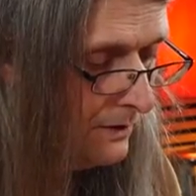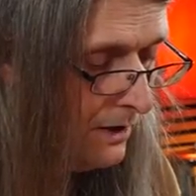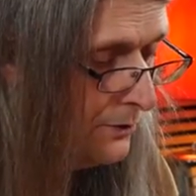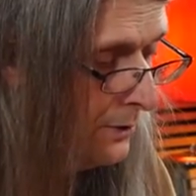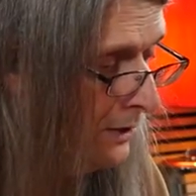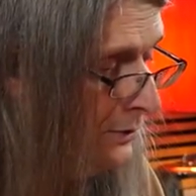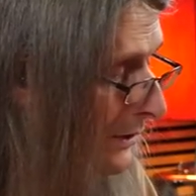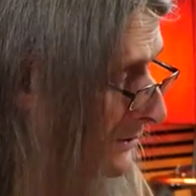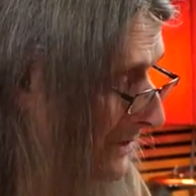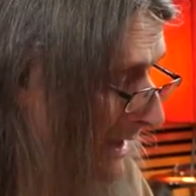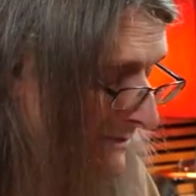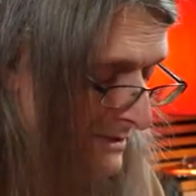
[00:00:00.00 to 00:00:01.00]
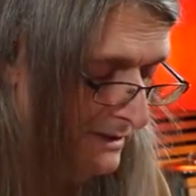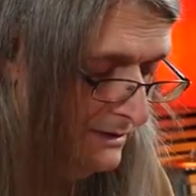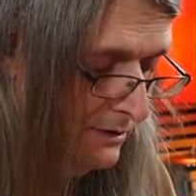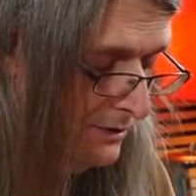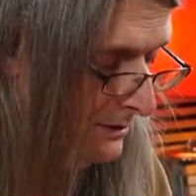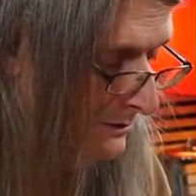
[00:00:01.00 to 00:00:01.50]
although who knows? I haven't seen
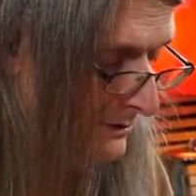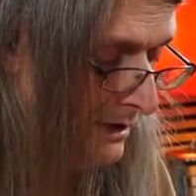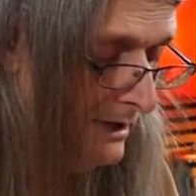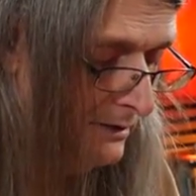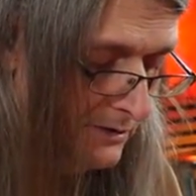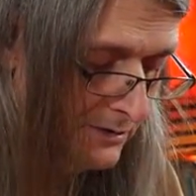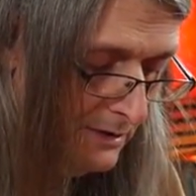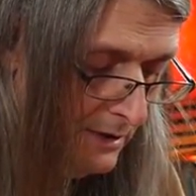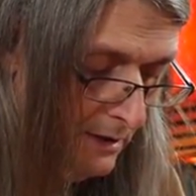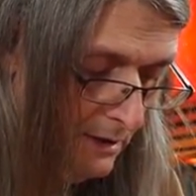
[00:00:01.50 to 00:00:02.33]
all the tiles.